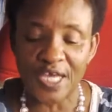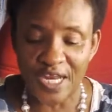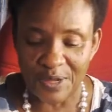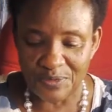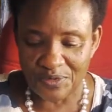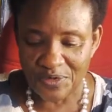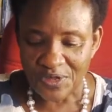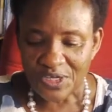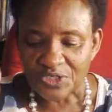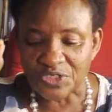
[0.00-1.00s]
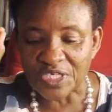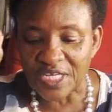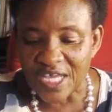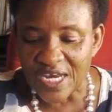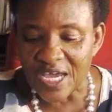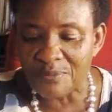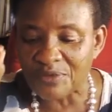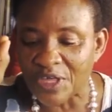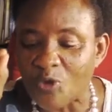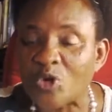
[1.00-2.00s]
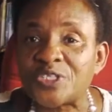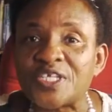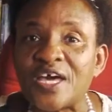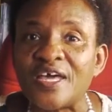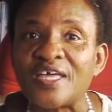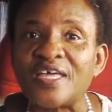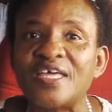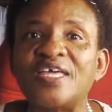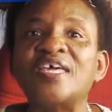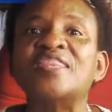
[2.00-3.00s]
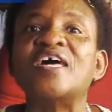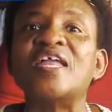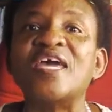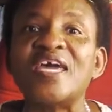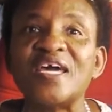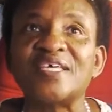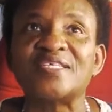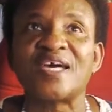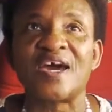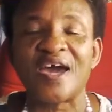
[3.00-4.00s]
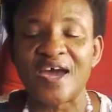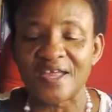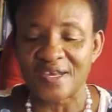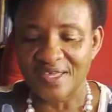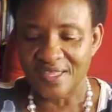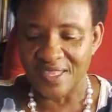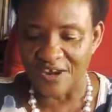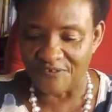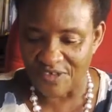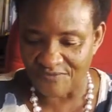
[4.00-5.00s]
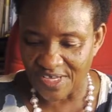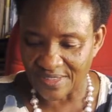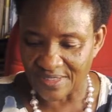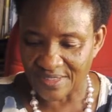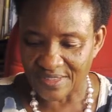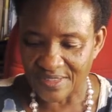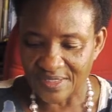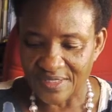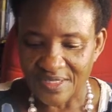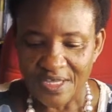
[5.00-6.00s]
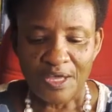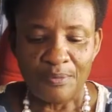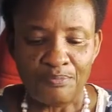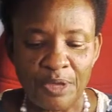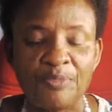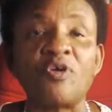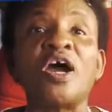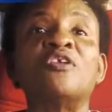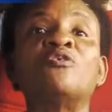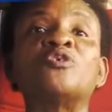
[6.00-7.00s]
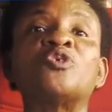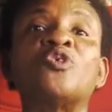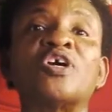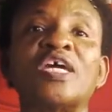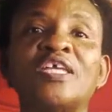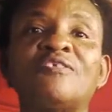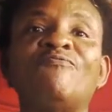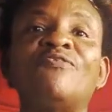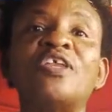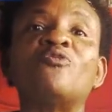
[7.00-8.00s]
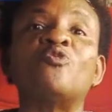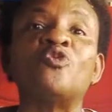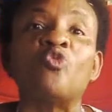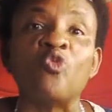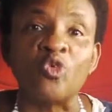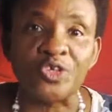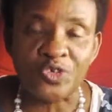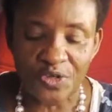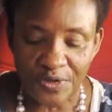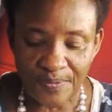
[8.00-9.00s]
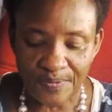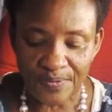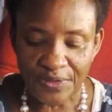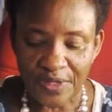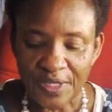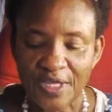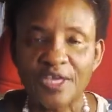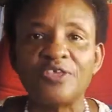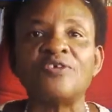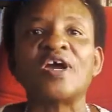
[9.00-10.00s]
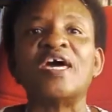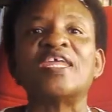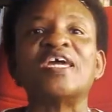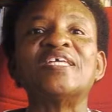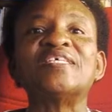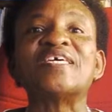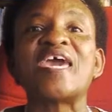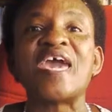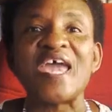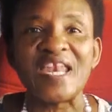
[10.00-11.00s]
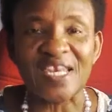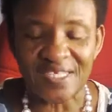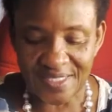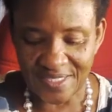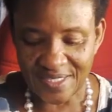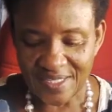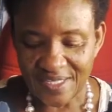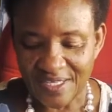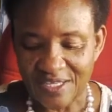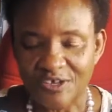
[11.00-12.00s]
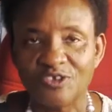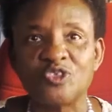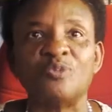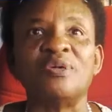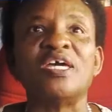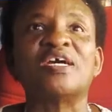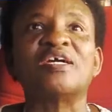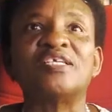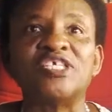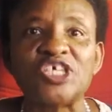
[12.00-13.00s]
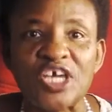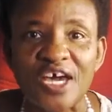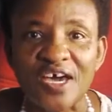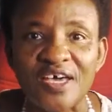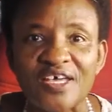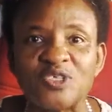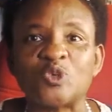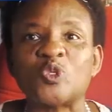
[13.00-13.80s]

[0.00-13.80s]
help to clean up the water in the lakes and the rivers. People can also get very good wood. You can get canes to make chairs